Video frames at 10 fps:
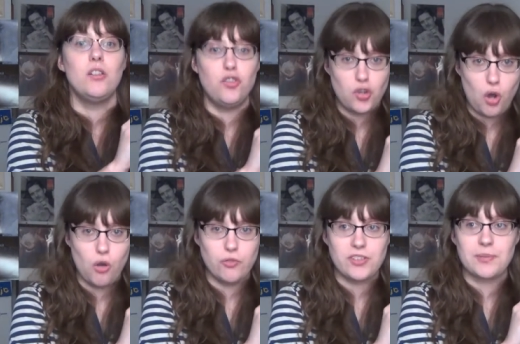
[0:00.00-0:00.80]

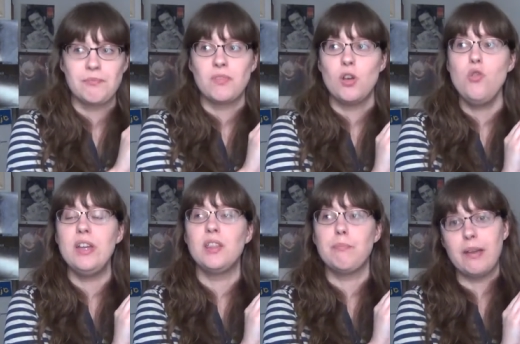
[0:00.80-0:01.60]
Knollys, who
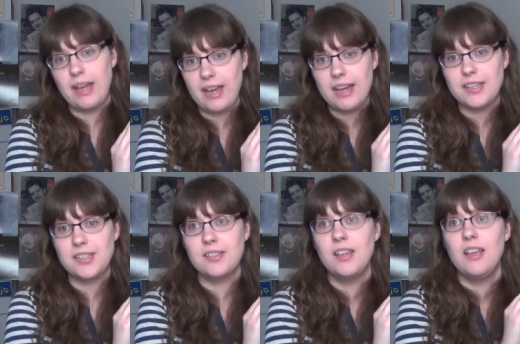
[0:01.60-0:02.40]
in the
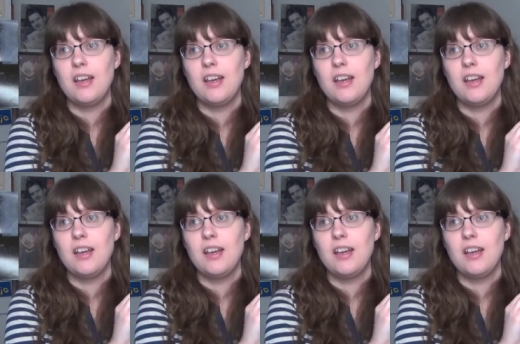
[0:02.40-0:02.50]
past,